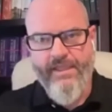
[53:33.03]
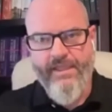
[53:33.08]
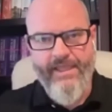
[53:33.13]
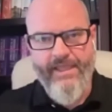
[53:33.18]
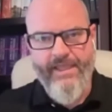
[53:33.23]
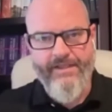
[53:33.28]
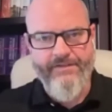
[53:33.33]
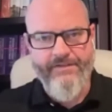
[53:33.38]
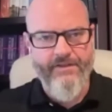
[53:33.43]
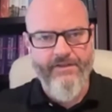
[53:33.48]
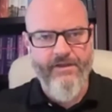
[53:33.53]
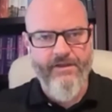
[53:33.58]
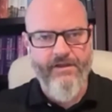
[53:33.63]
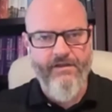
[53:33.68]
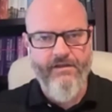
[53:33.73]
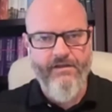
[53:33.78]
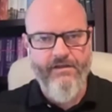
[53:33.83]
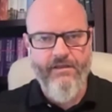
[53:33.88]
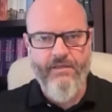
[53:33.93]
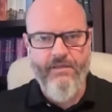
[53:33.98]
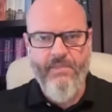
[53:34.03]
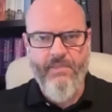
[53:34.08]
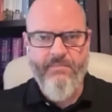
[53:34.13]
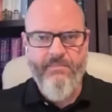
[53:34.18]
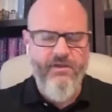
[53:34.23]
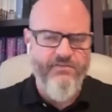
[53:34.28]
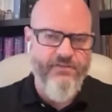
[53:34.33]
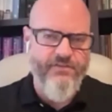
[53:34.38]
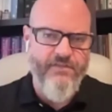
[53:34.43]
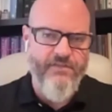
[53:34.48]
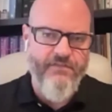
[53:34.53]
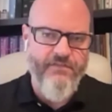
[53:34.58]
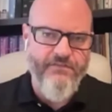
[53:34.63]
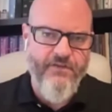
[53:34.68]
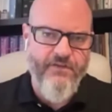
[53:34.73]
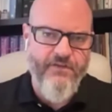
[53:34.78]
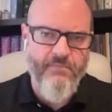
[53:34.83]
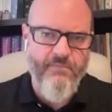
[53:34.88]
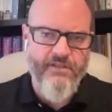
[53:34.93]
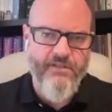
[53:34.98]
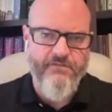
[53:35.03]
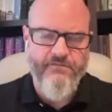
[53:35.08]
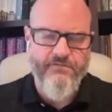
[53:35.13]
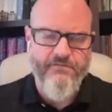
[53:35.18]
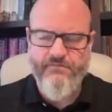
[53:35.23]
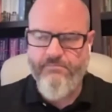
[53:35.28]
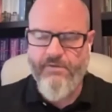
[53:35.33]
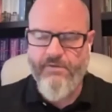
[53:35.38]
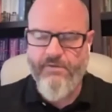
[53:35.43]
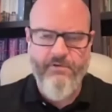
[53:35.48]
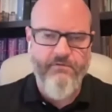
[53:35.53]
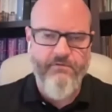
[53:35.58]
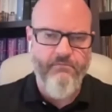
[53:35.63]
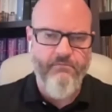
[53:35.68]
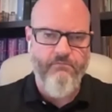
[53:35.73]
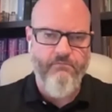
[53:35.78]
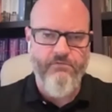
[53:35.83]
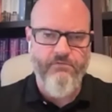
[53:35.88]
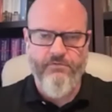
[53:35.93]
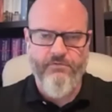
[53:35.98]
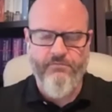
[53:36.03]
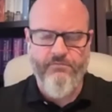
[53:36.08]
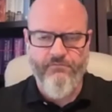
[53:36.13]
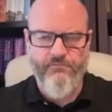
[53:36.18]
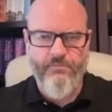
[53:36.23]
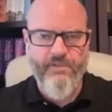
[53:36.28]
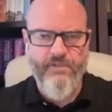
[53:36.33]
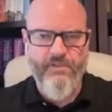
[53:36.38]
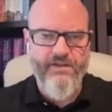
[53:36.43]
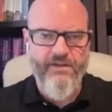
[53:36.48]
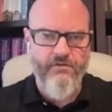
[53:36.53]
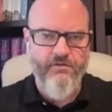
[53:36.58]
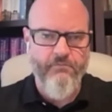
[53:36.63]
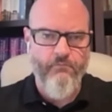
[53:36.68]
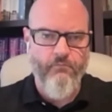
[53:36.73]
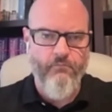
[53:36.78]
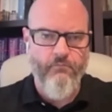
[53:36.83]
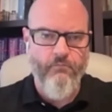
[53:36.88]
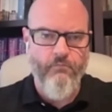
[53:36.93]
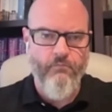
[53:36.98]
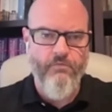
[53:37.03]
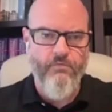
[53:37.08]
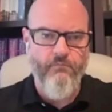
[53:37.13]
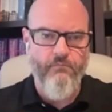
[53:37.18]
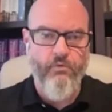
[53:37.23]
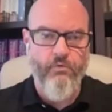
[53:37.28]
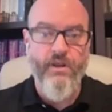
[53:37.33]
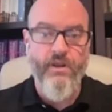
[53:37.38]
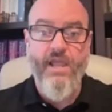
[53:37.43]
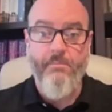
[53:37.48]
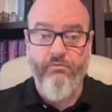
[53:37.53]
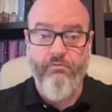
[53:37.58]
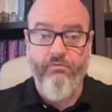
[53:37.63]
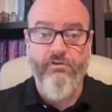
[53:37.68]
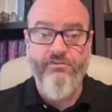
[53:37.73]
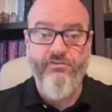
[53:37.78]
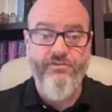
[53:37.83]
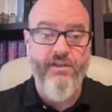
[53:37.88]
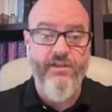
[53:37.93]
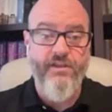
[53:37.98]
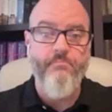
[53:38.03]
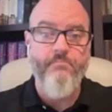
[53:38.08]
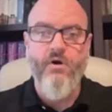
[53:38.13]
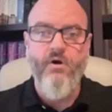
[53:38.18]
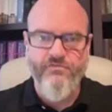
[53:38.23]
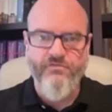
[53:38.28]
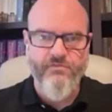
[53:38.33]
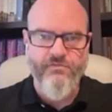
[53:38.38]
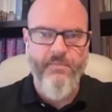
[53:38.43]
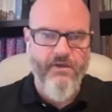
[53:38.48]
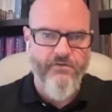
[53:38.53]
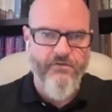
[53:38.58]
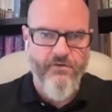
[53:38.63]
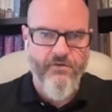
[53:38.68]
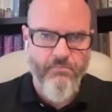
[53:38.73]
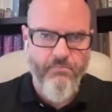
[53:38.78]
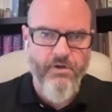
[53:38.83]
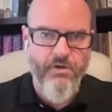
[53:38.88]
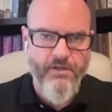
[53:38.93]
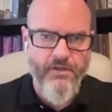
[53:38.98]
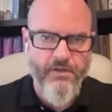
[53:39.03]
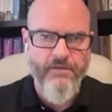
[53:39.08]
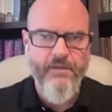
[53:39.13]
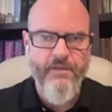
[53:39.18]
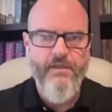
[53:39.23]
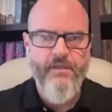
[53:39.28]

And uh, and maybe I'll say these comments, maybe reserve them for later. What I appreciated the most about your book,